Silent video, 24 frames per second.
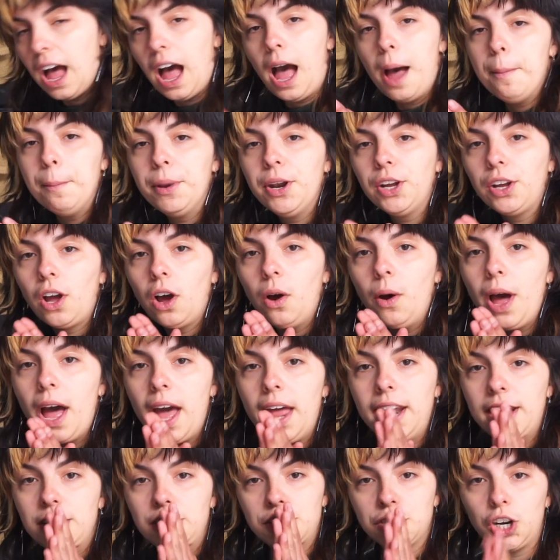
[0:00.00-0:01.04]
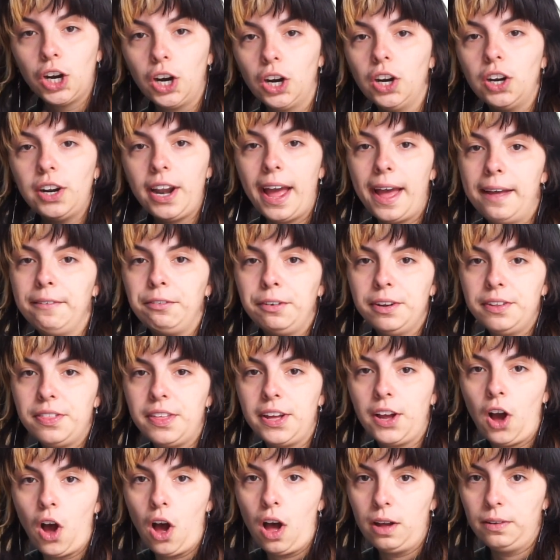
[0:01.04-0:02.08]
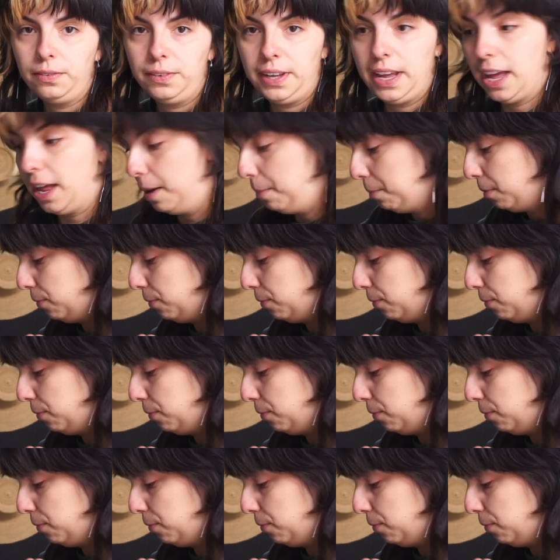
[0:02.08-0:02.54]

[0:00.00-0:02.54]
I'm gonna go ahead and turn everything off again